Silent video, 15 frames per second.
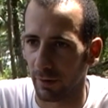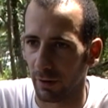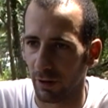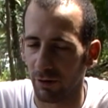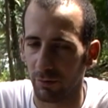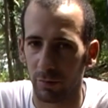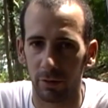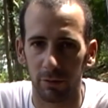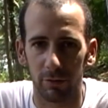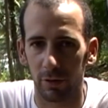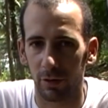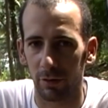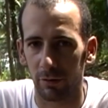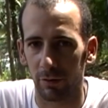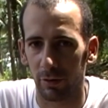I've been
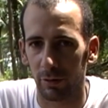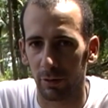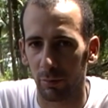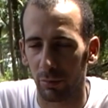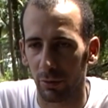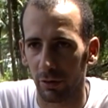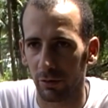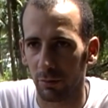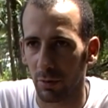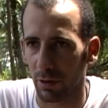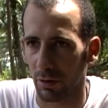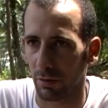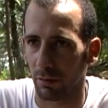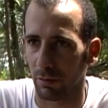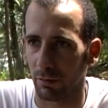very, very impressed
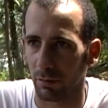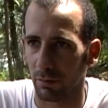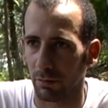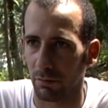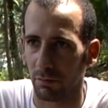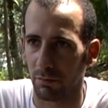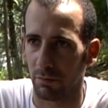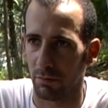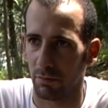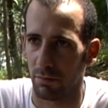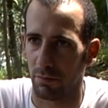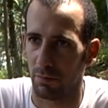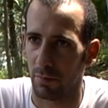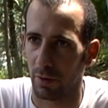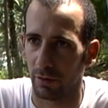
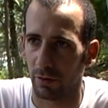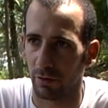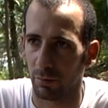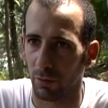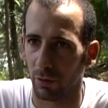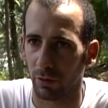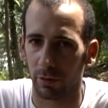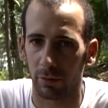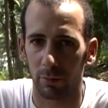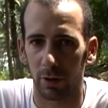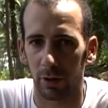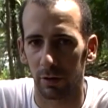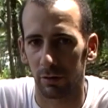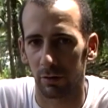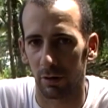by this monk and
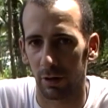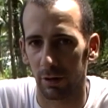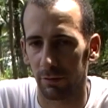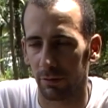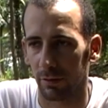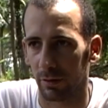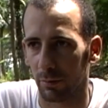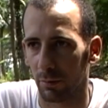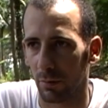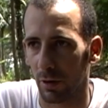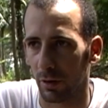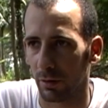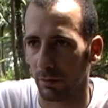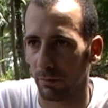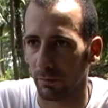by his life and
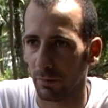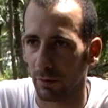by